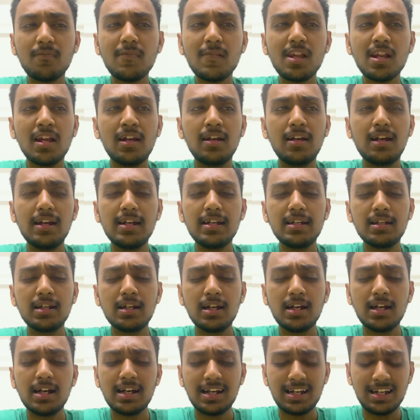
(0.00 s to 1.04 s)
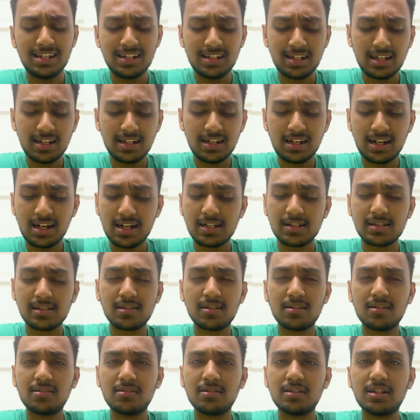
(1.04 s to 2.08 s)
Like, entire
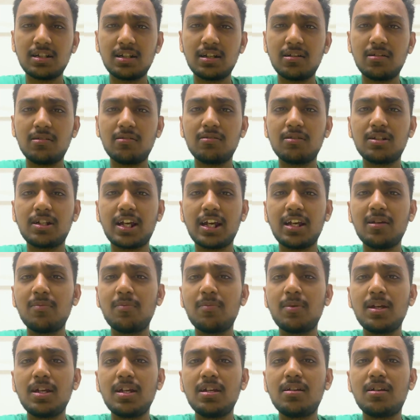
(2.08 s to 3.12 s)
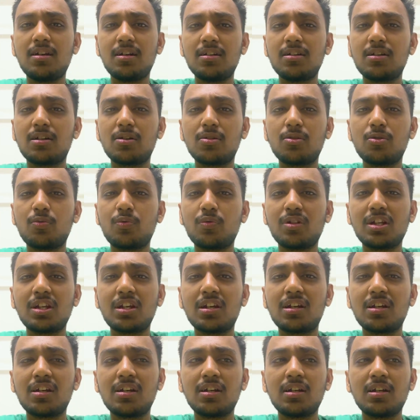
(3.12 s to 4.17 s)
castle can be concluded within a,
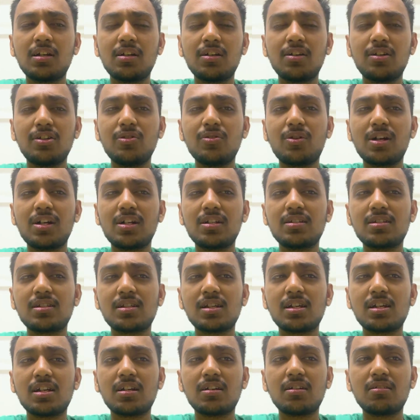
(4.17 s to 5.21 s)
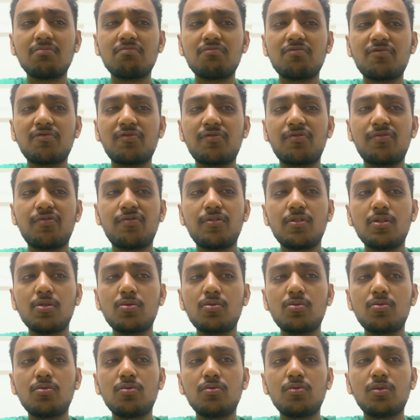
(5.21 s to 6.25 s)
you can say,
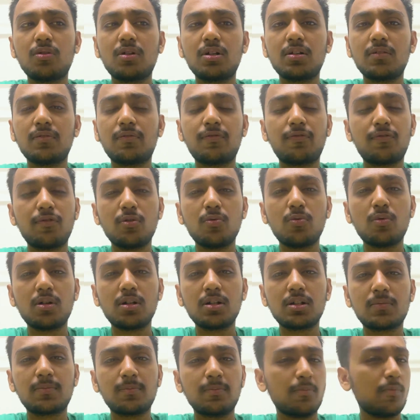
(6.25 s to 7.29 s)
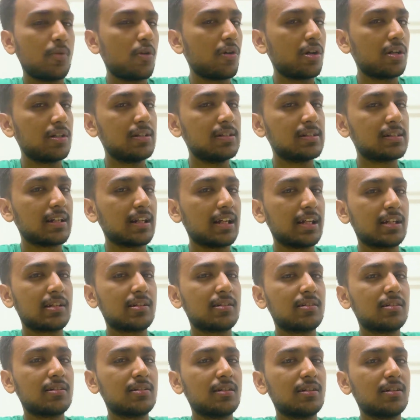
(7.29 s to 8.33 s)
fewer models, like
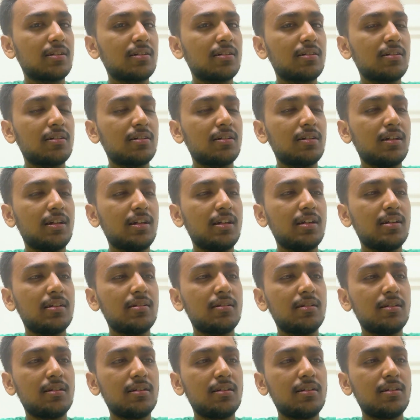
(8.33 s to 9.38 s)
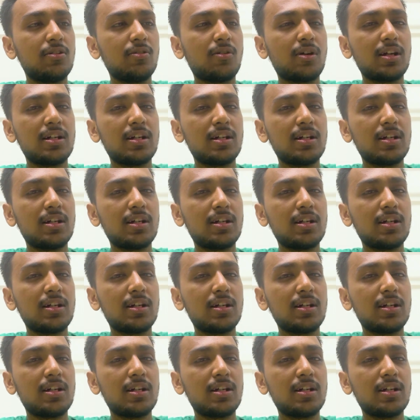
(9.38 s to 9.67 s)
you can